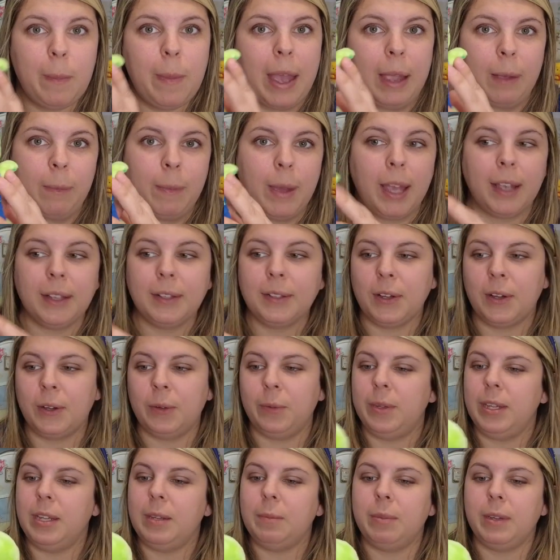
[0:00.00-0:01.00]
backpacks
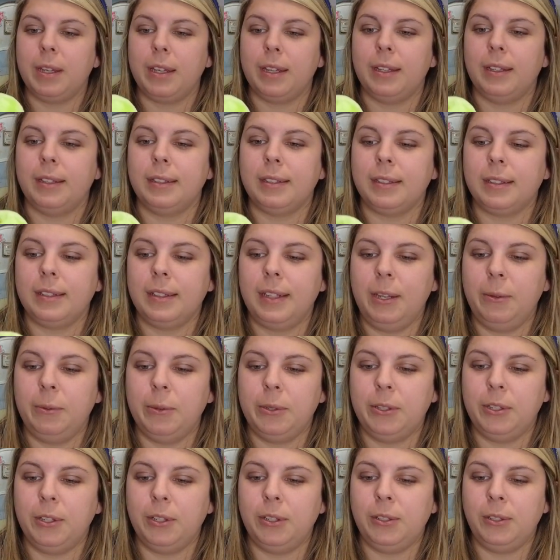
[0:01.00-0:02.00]
all week because he
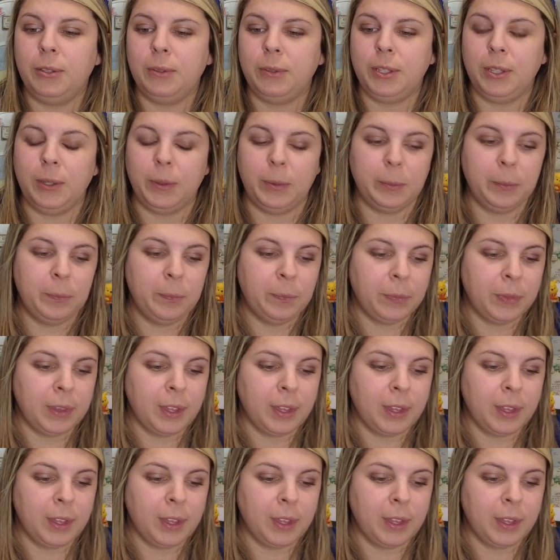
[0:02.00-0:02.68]
was just too cute.